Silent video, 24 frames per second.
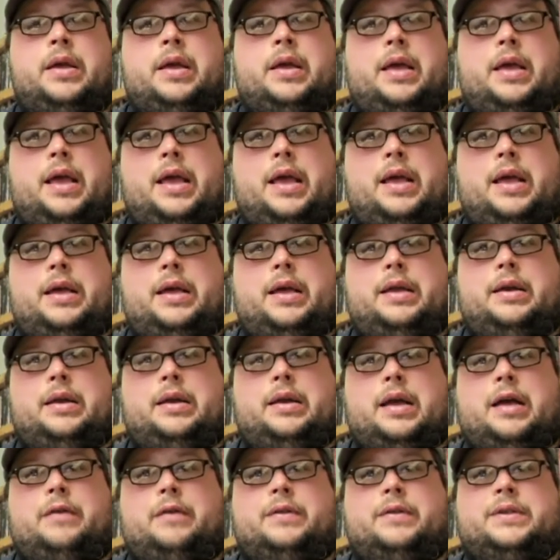And
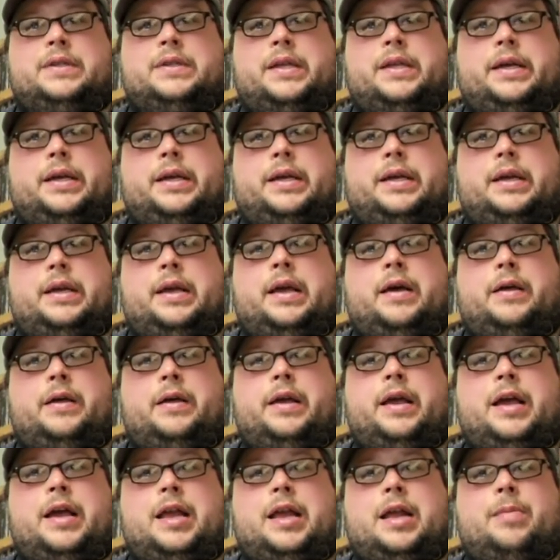I was like, hell
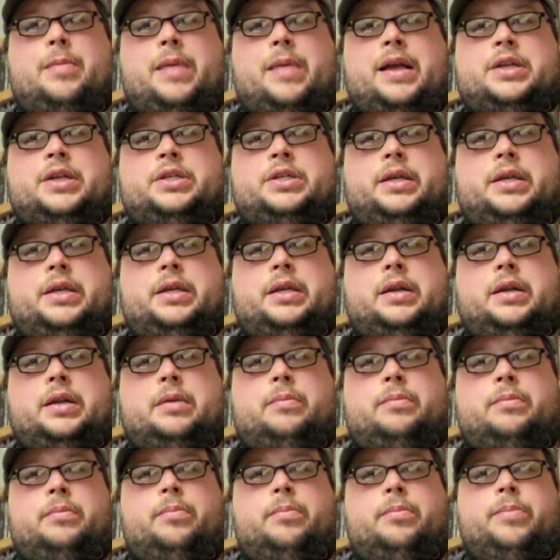yeah. And I'm actually going
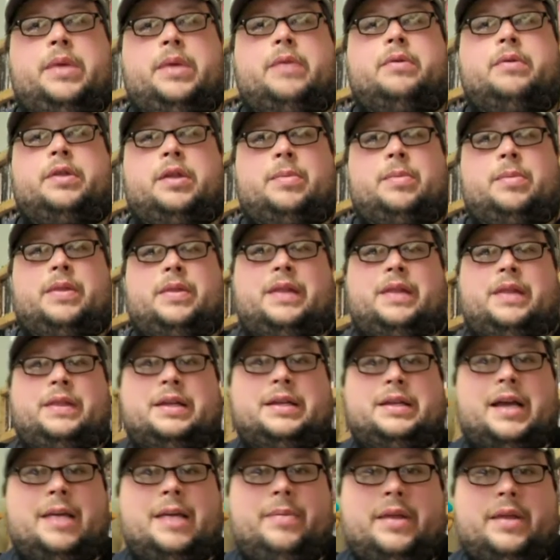to meet with him at the
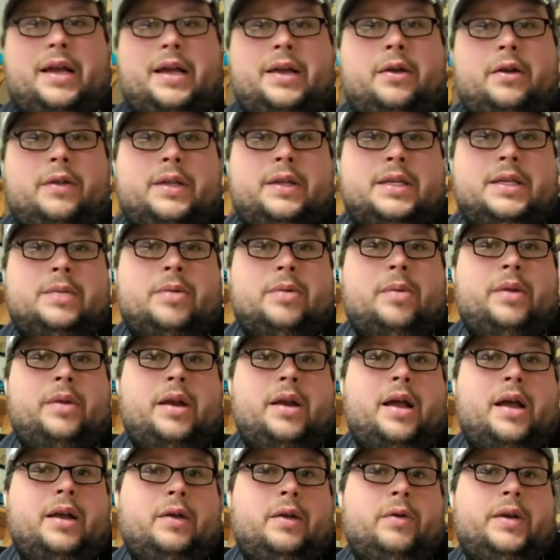time. I know this is probably
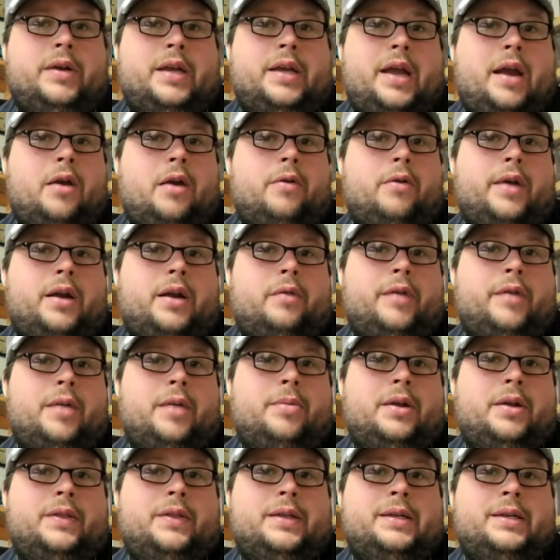not going to air right away,
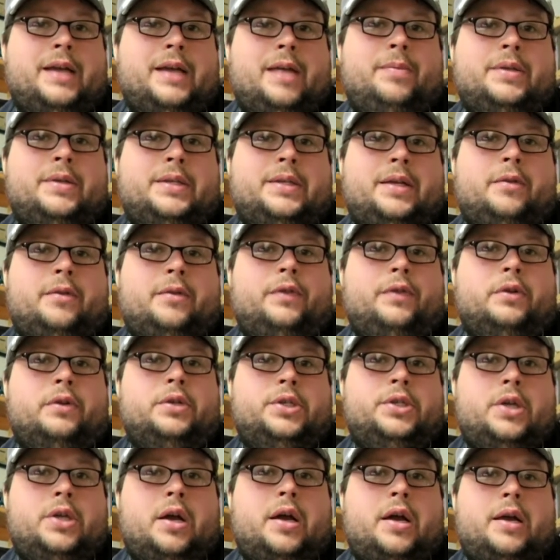but at the time this interview
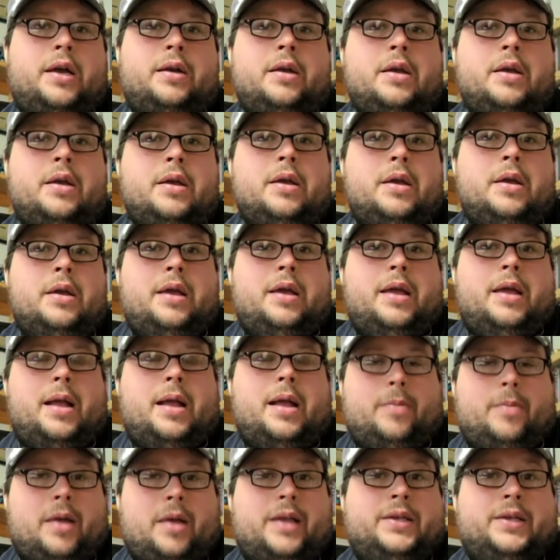shot,
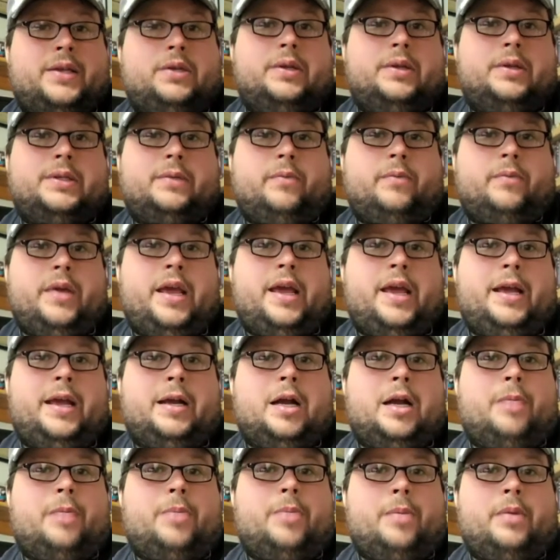as soon as we hang
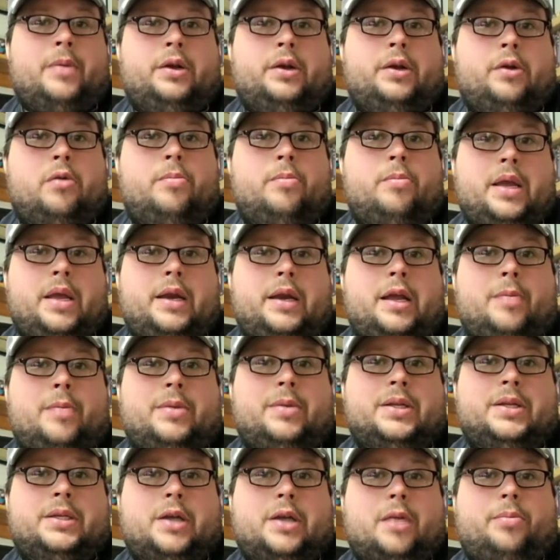up, I'm going to go meet him
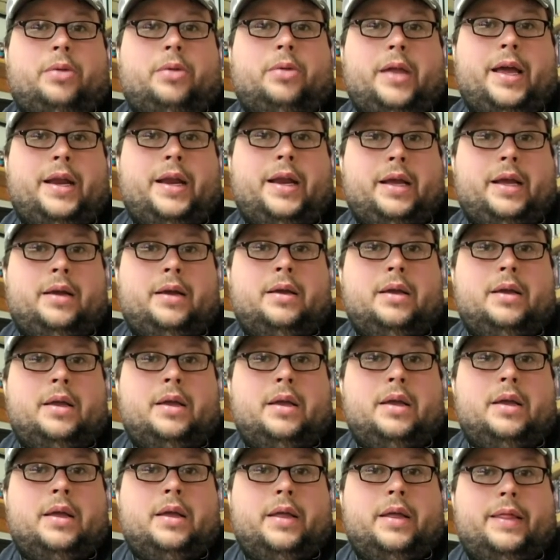and start planning
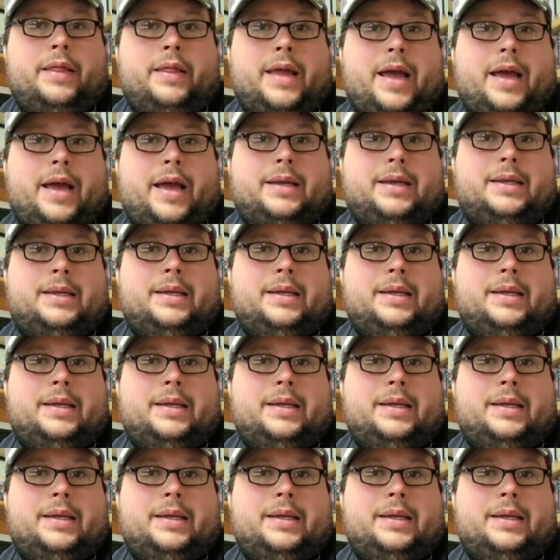that.